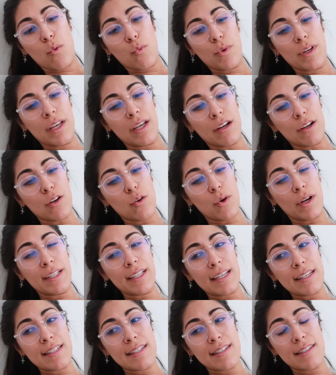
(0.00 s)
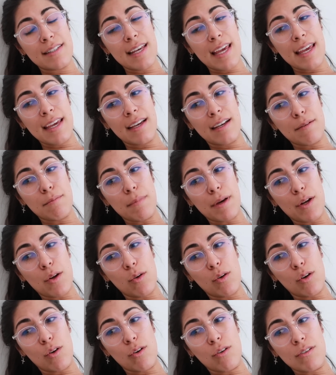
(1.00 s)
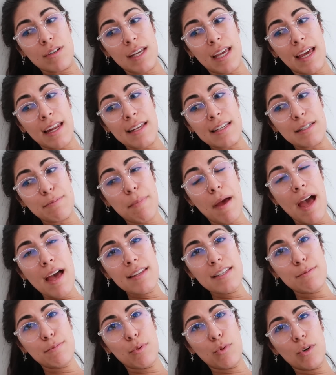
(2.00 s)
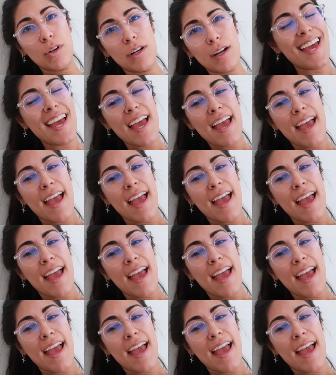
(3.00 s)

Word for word: We are going to take Barolo to get his passport